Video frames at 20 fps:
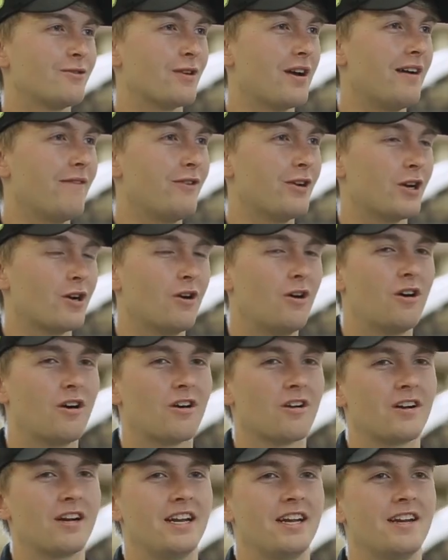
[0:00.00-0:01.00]
driving a
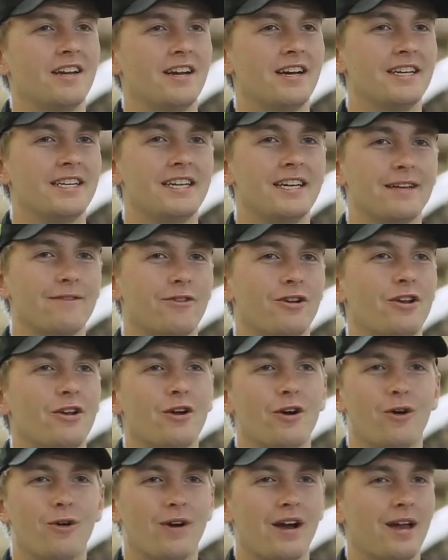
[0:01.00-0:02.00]
car and didn't even
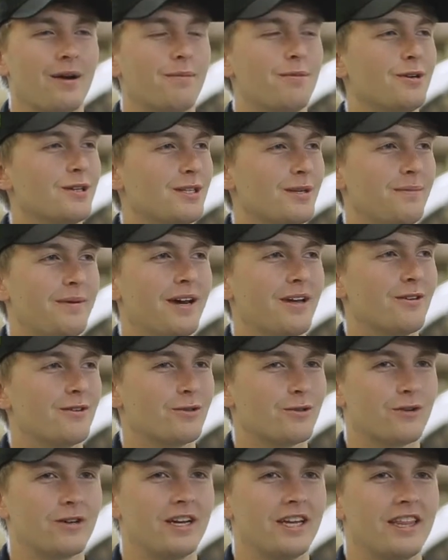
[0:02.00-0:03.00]
know how to push the pedals
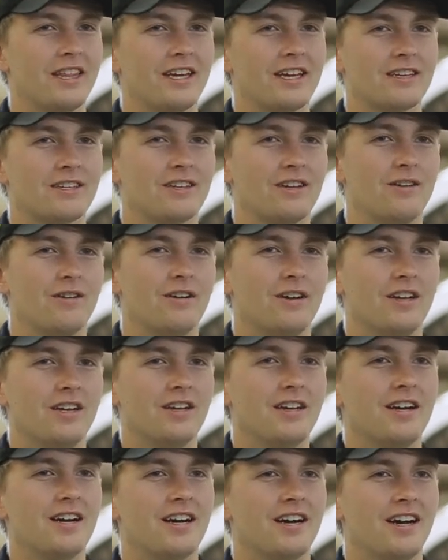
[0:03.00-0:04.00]
or anything. So
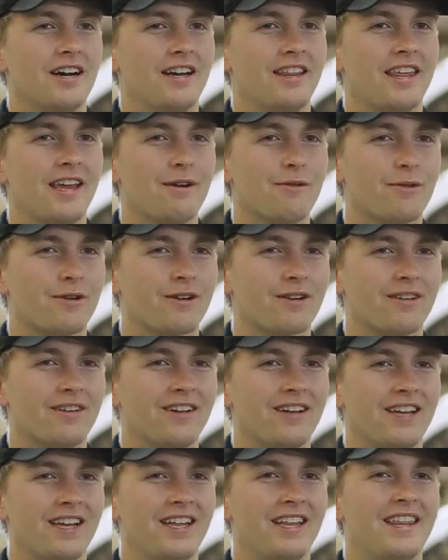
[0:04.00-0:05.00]
they were
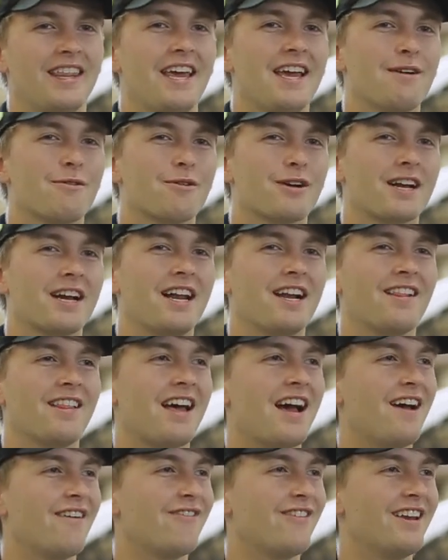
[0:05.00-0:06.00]
kind of
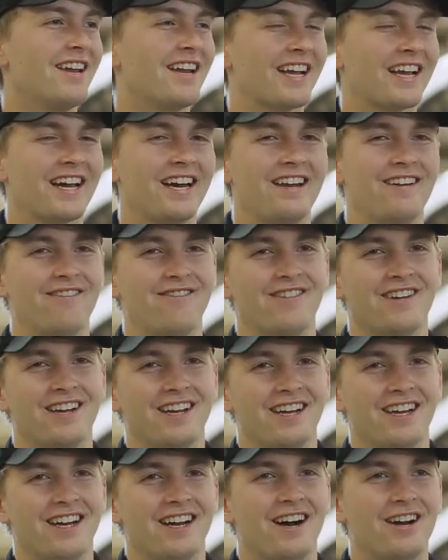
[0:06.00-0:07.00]
laughing and kind of
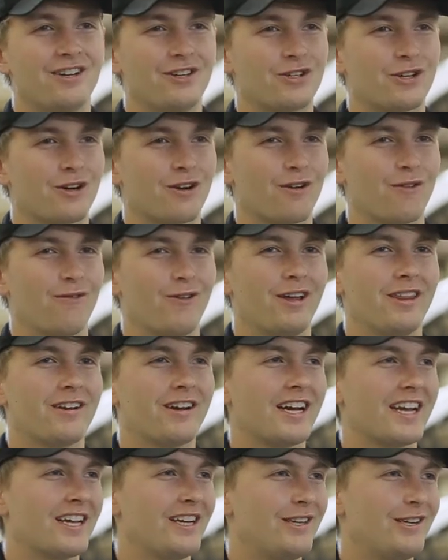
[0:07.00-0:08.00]
unsure of whether
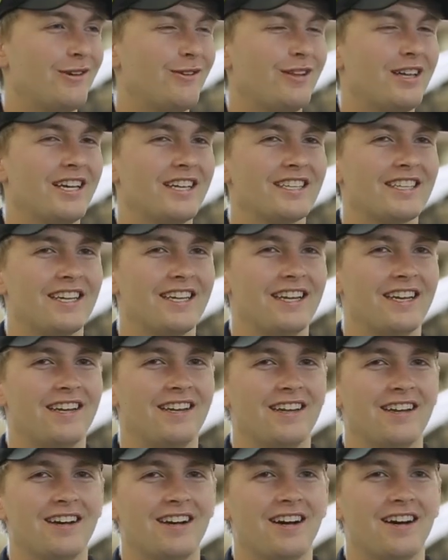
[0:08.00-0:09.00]
I could do this. And
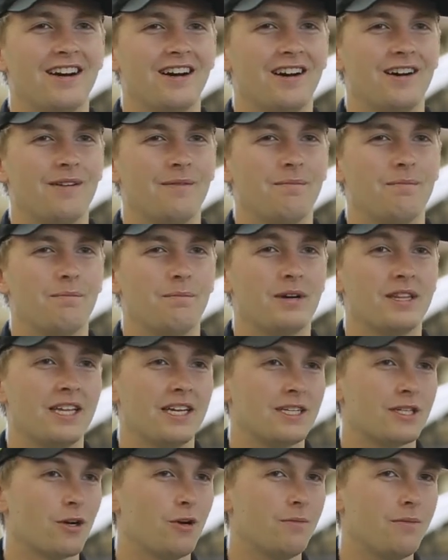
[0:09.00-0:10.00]
but
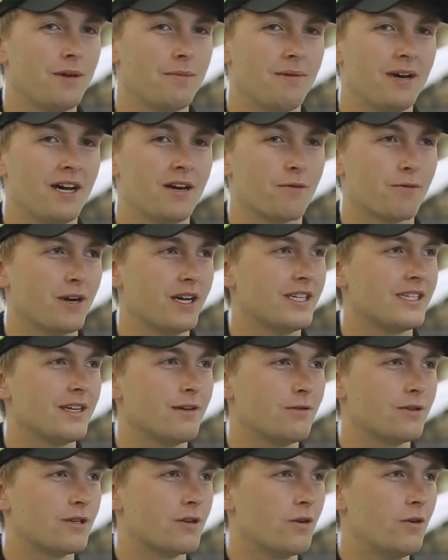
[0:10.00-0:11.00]
they told me about a race that
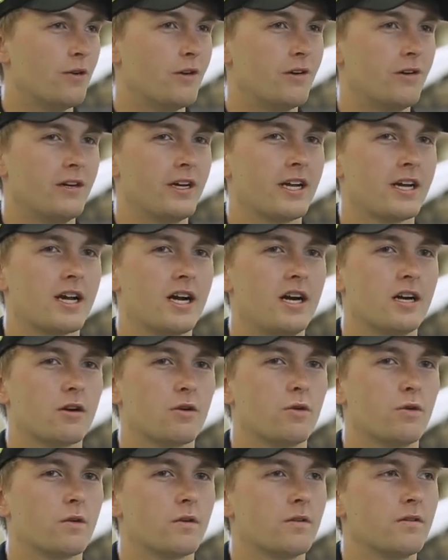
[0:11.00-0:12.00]
was going on at
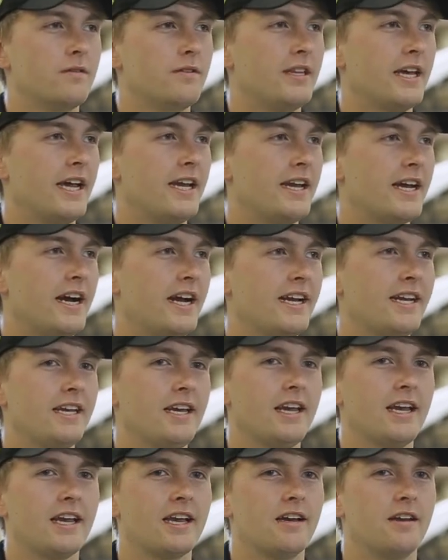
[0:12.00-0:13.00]
Concord that night,
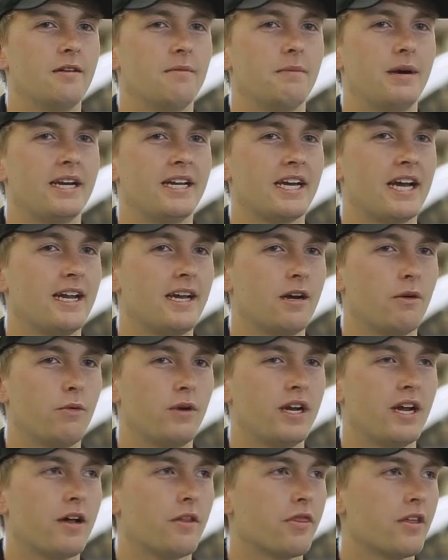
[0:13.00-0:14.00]
and my dad and I
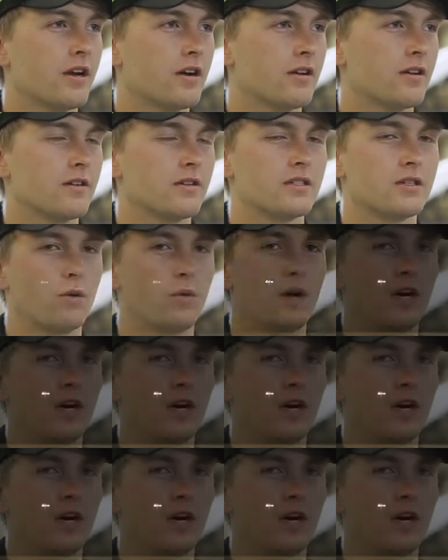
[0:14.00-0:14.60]
went out there to